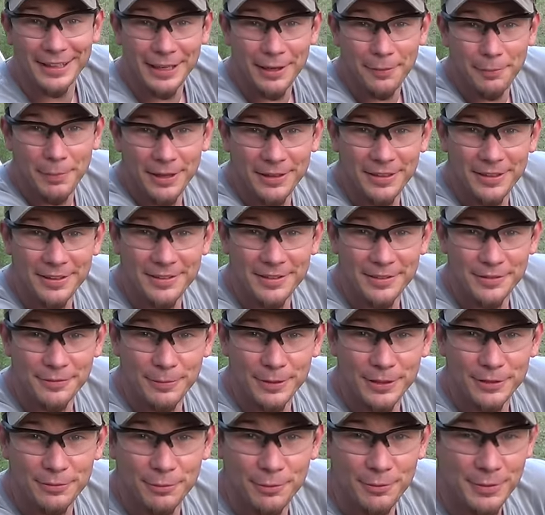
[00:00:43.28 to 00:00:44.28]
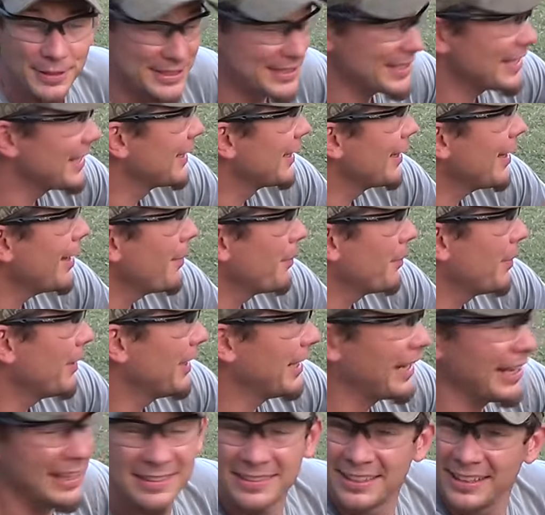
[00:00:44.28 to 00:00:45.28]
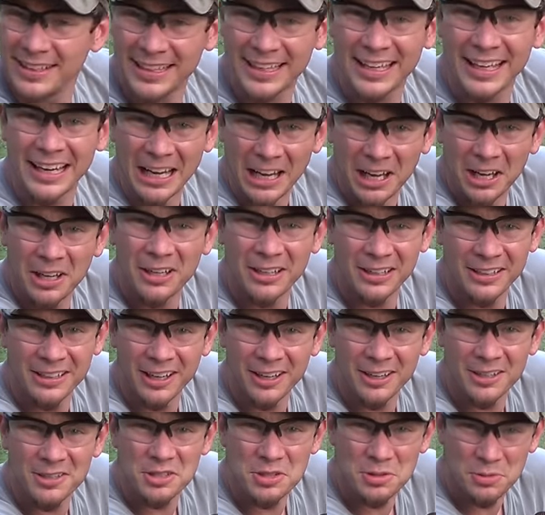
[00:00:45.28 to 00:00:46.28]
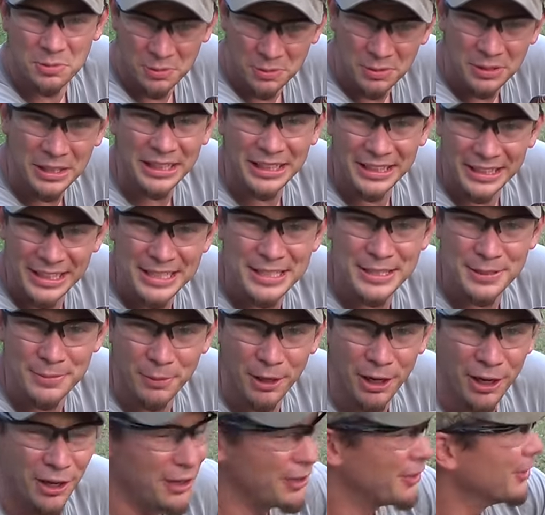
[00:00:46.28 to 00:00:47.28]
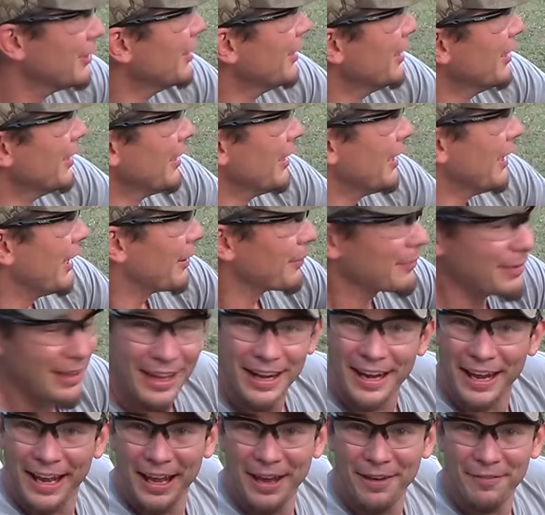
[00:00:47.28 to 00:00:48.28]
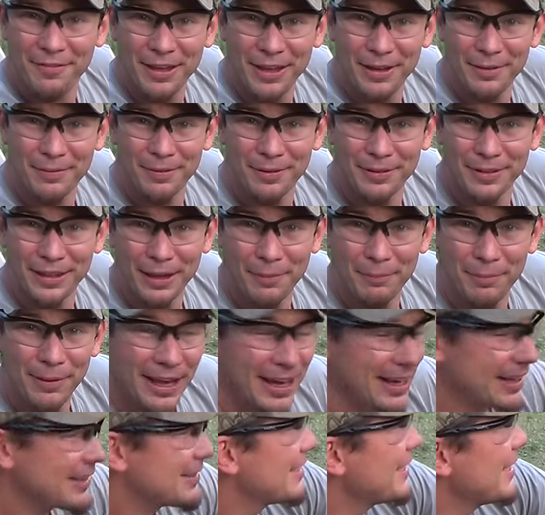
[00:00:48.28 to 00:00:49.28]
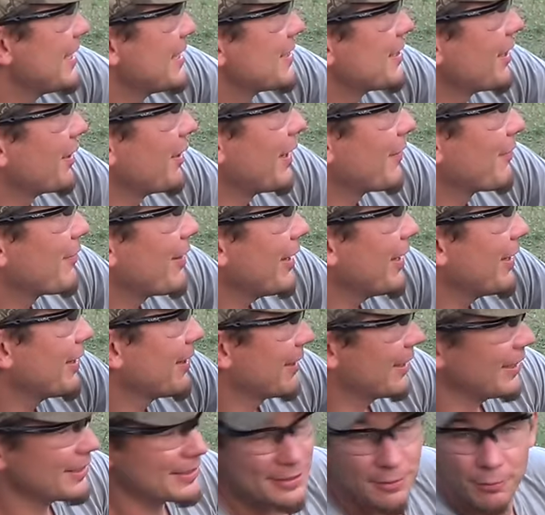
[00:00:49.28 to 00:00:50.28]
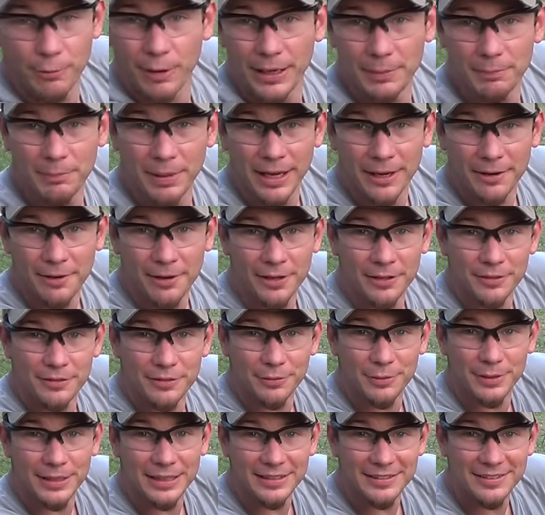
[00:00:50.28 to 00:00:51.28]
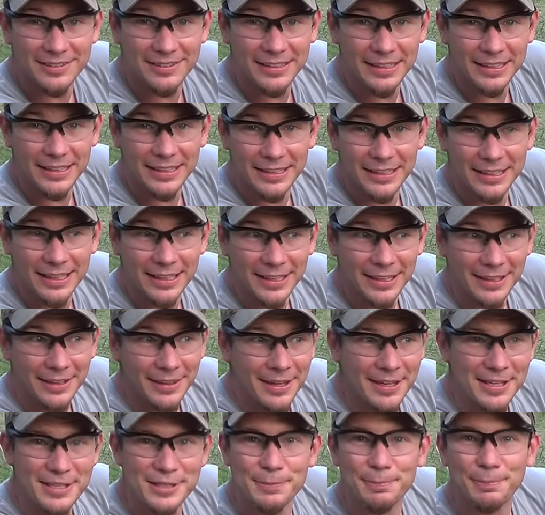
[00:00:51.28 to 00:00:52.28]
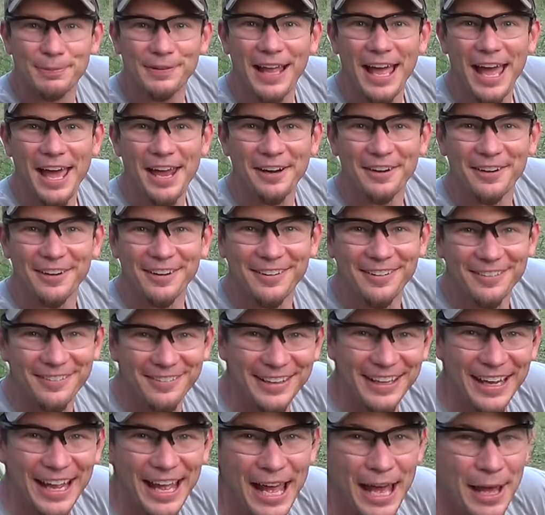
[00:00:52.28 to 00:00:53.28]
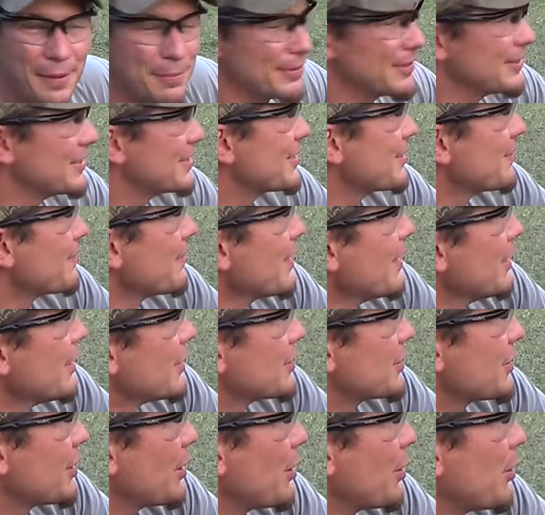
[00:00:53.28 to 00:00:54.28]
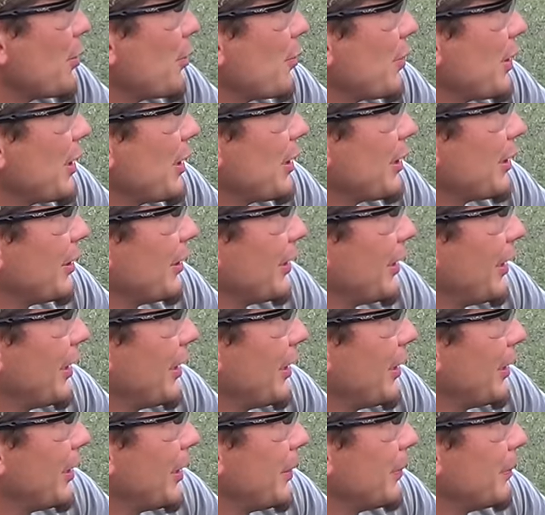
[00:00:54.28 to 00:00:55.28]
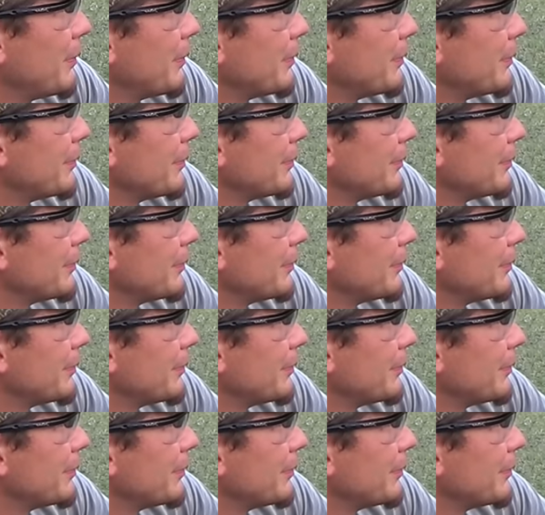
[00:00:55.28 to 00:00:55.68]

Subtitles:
think about this as much when we set it up, but a tick at 100 yards is really small. I'm glad I have that black tee. So I've got it against a white background so we can see the splatter when it happens. So we'll